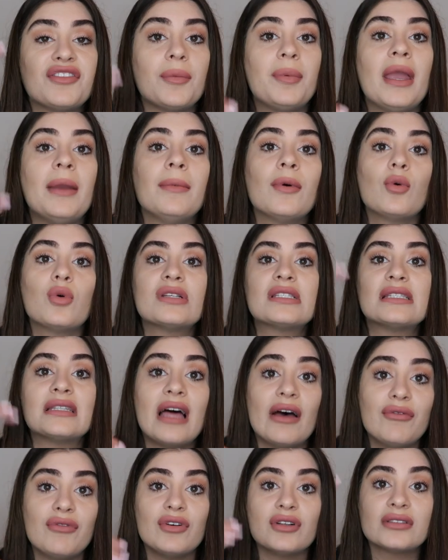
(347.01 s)
If the pavement was
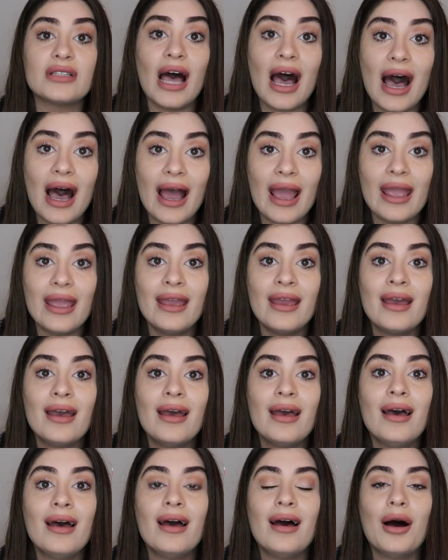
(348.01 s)
leveled high,
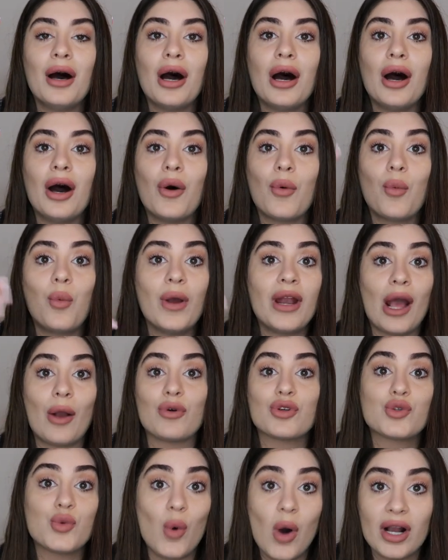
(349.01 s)
uh, when I
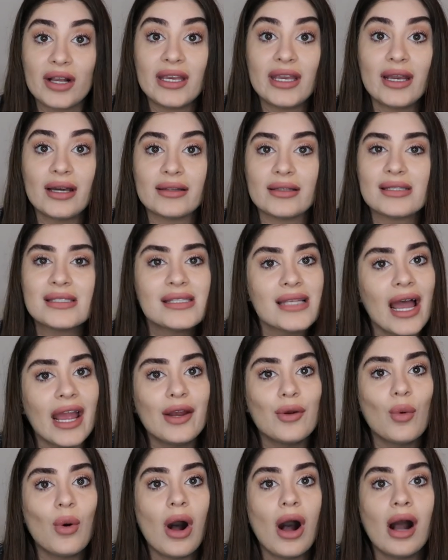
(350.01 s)
was walking on the
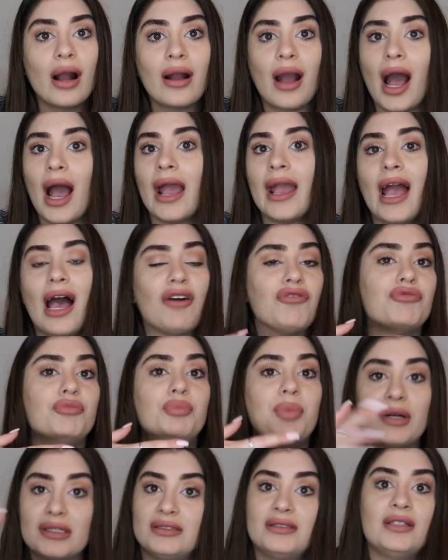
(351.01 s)
sidewalk, I
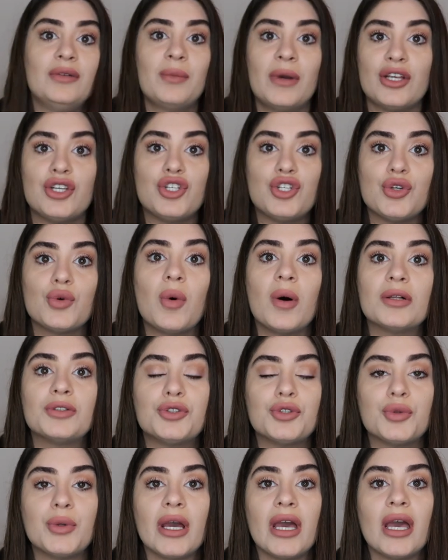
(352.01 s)
have busted my shoe
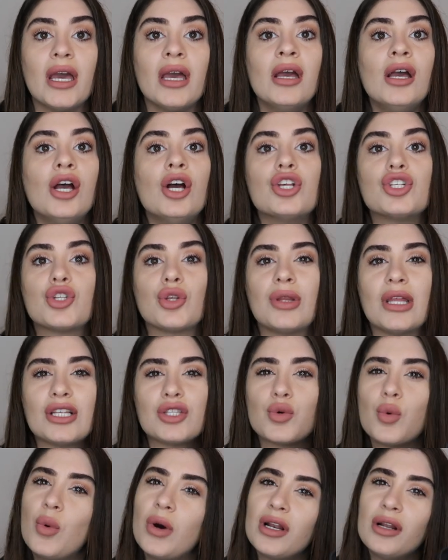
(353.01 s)
onto it. So
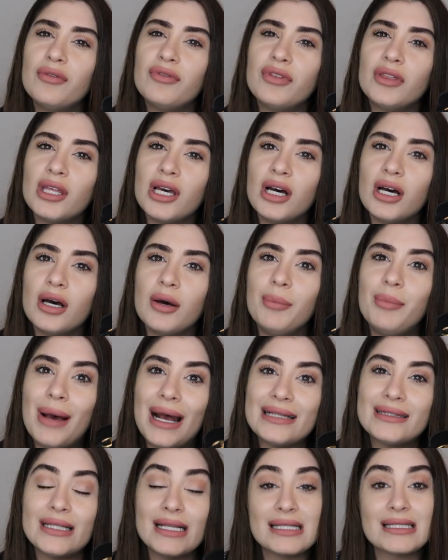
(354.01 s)
that's one of the
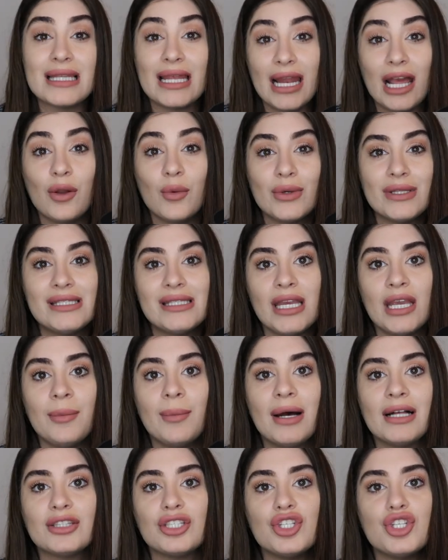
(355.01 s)
bad things that I would say
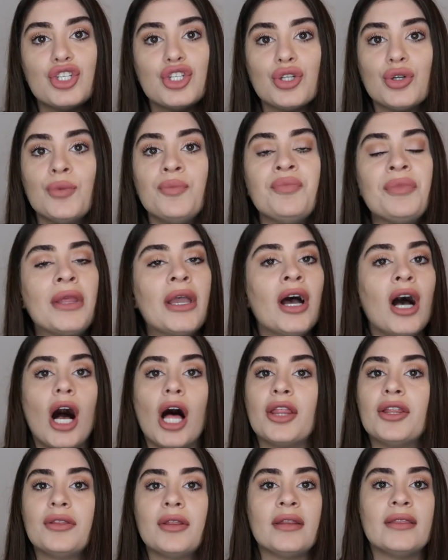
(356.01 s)
about this shoe.
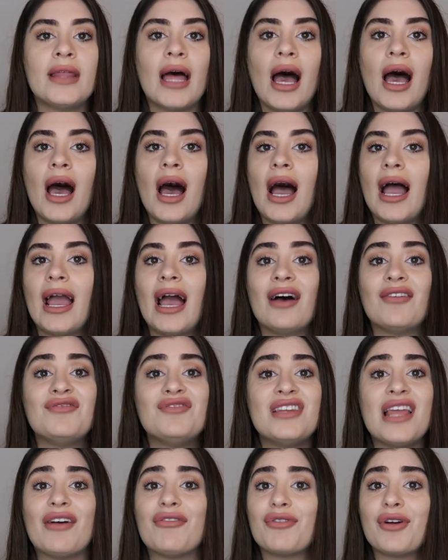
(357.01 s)
Other than that, I
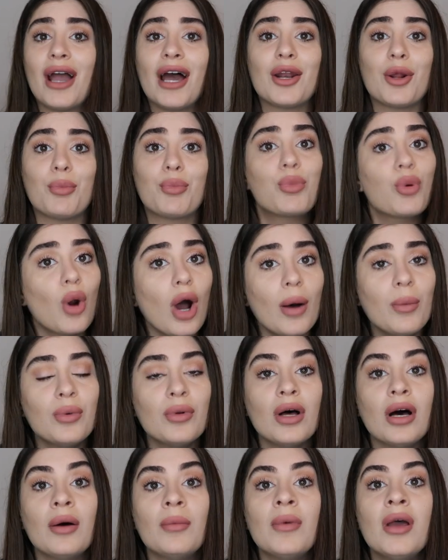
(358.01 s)
have never had a
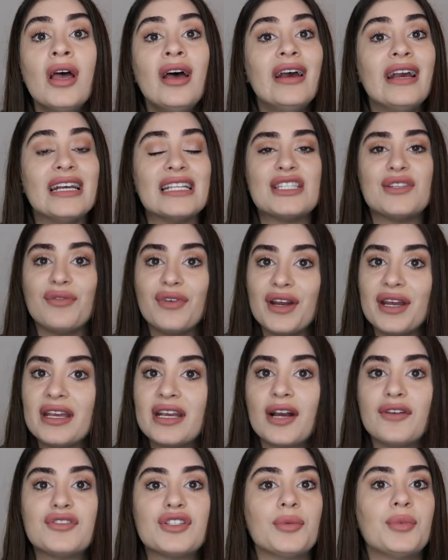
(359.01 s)
problem. It's
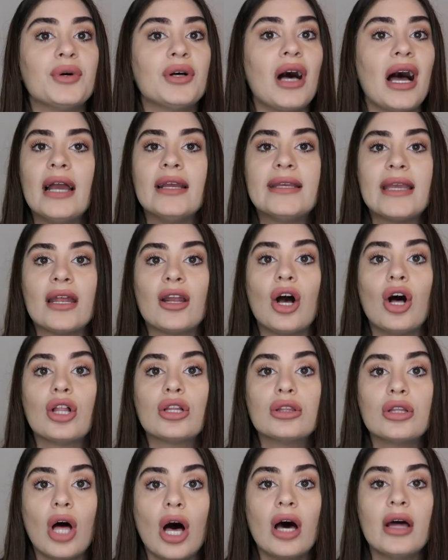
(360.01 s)
very comfortable. I get a
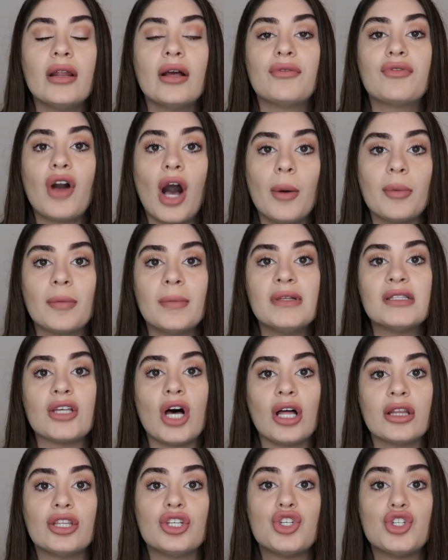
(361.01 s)
lot of compliments
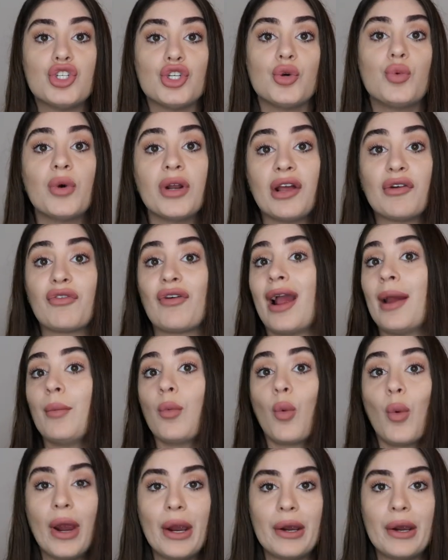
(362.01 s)
on this shoe whenever I'm